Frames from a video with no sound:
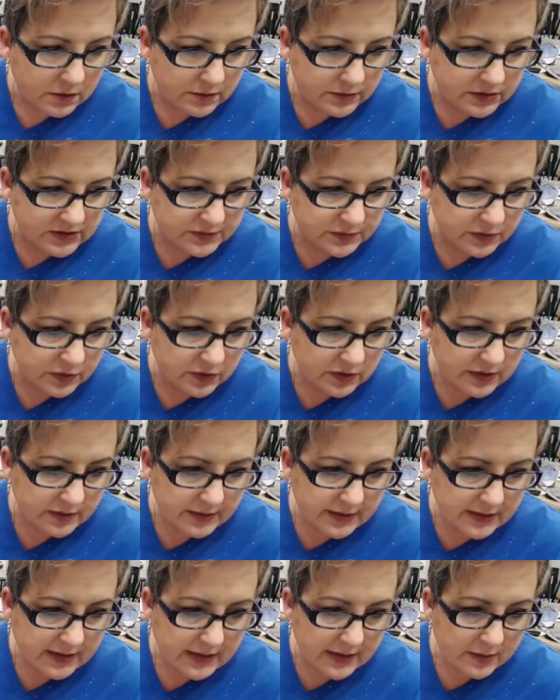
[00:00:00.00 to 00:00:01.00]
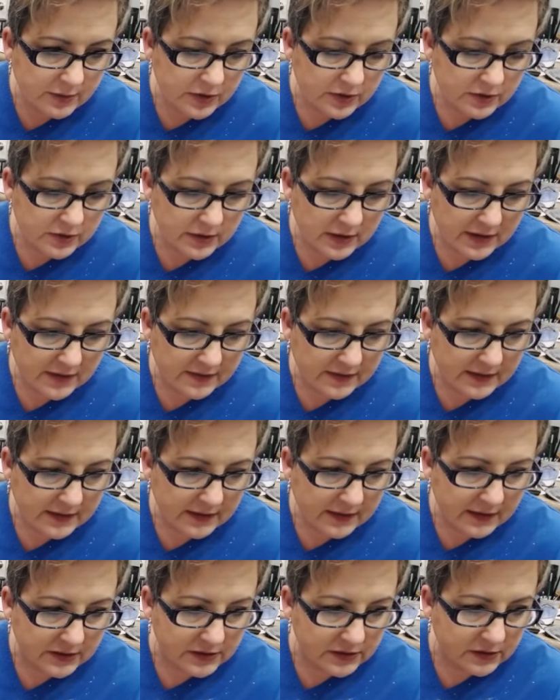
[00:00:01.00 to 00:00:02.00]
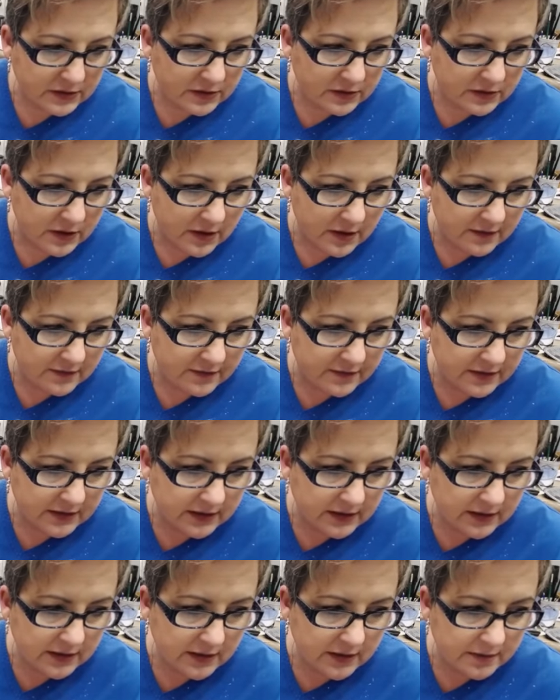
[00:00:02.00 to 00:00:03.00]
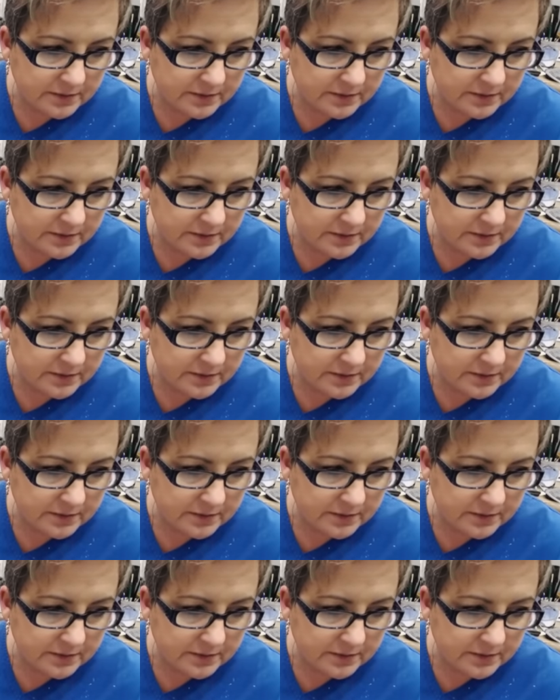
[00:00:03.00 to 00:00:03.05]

Just pulling up my camera. I think I turned off the